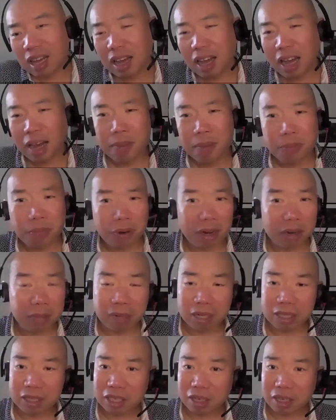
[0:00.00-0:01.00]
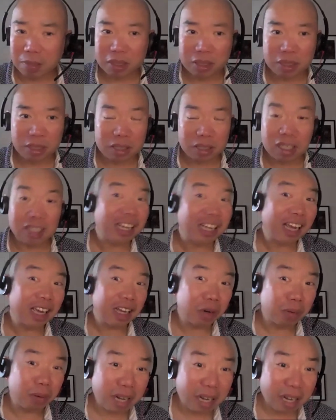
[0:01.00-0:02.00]
I'm pragmatic about these things. I
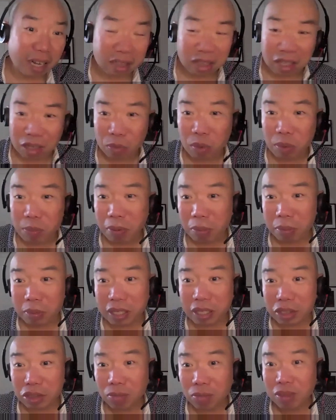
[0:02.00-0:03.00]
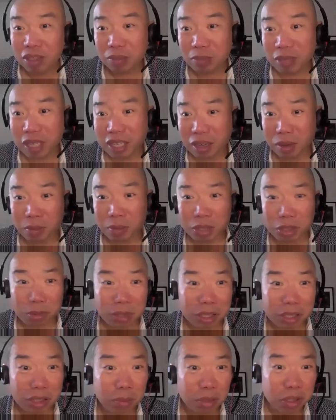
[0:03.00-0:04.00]
agree. I think we probably eat too much meat and we do
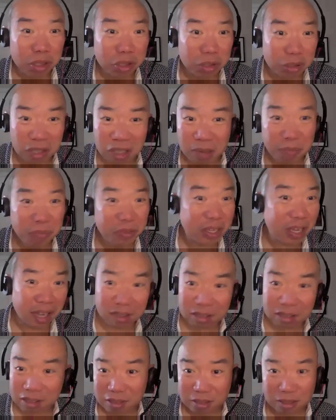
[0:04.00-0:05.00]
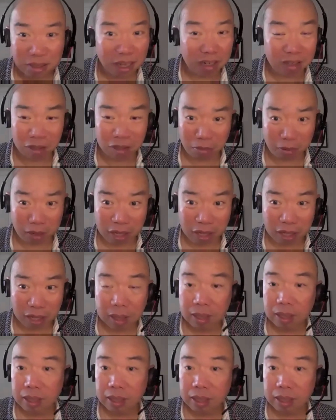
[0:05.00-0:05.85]
eat too much sugar. Yes, I agree.